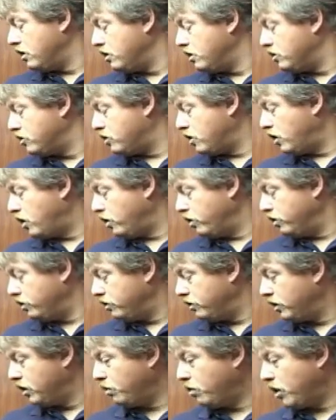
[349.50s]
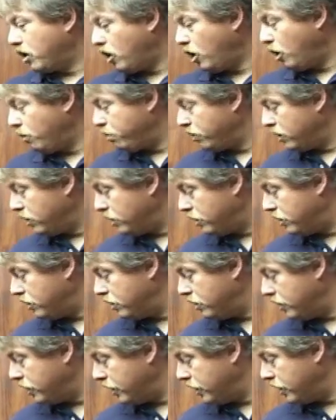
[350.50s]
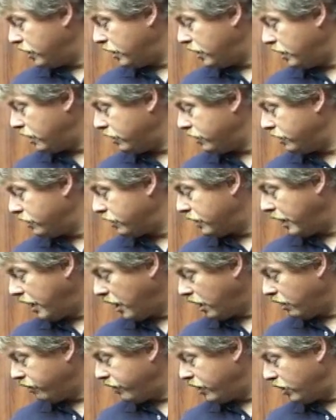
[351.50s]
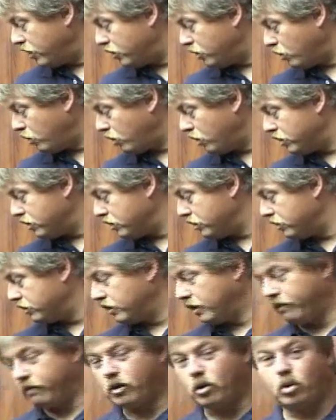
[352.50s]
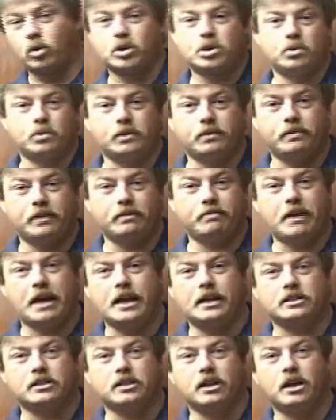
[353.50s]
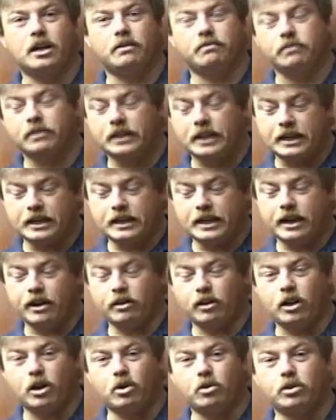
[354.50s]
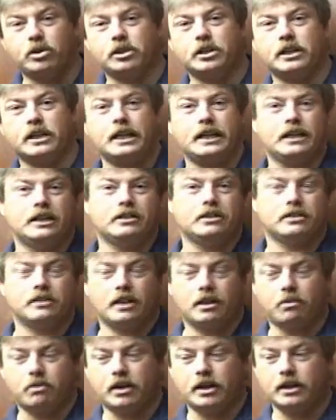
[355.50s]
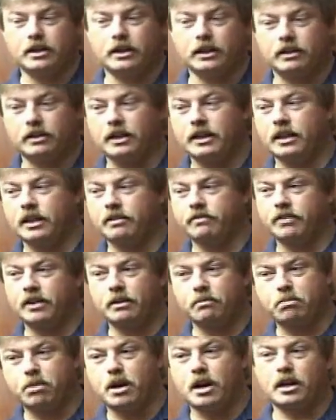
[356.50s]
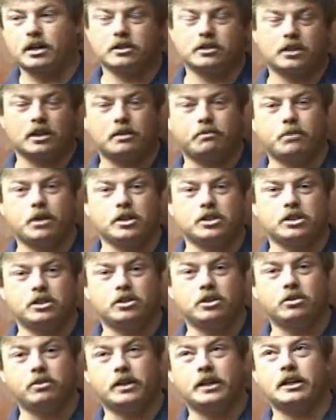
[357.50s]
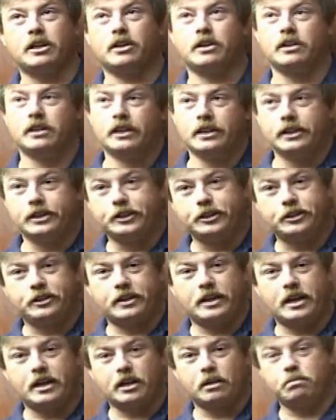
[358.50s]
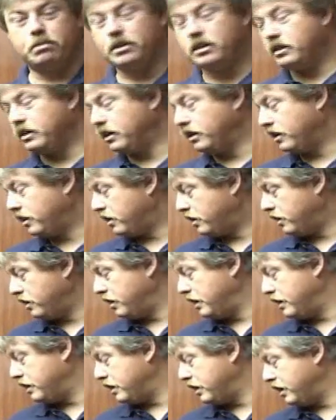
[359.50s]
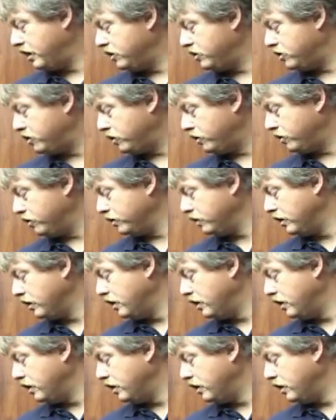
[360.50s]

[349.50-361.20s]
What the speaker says: So you want to open the elevator doors. Of course, we would be masked up. Get down low on your knees. That way, in the event products of combustion do enter, you're not up at the heat zone.